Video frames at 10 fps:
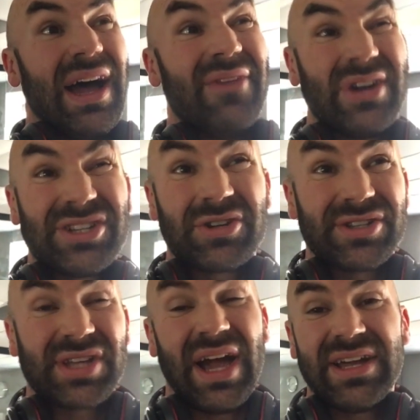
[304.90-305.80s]
I've actually
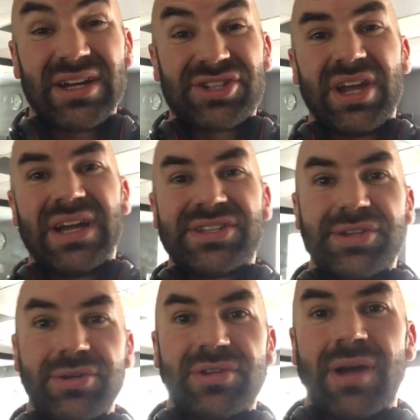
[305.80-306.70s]
got, to, I actually had
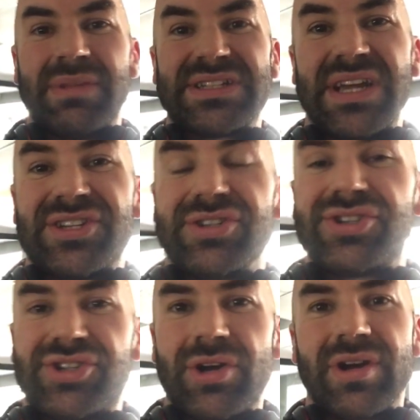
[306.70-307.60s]
to cut my session
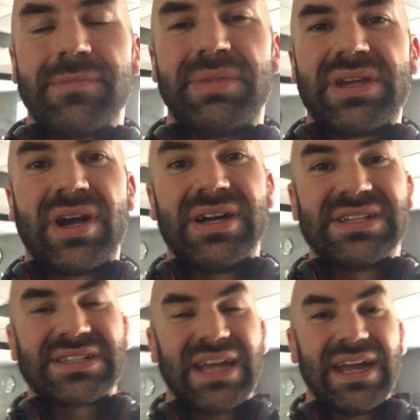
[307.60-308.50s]
short
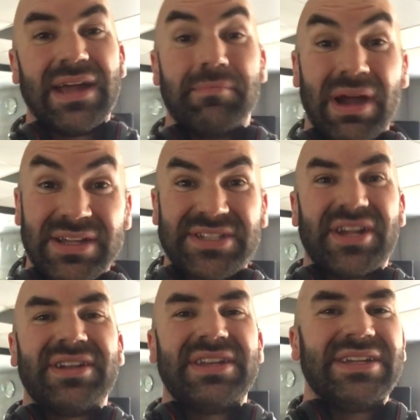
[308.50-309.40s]
because uh, my
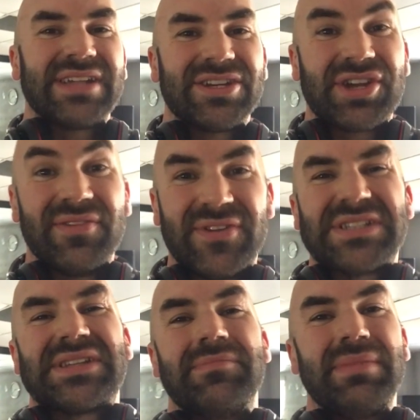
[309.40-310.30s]
son, he's actually
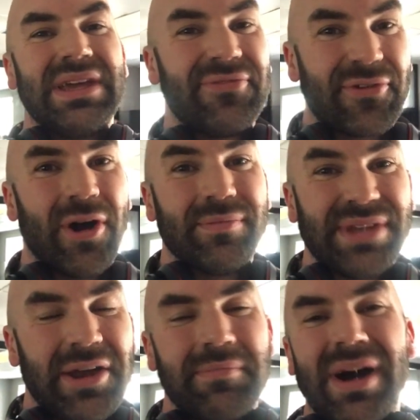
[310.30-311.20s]
visiting me from
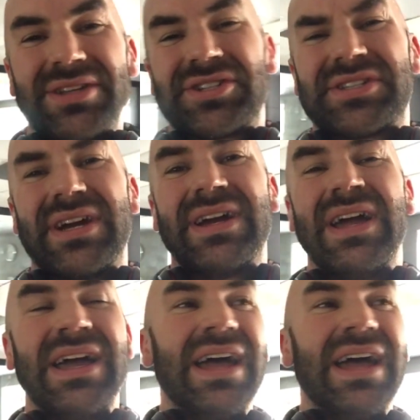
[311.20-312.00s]
down in Manchester.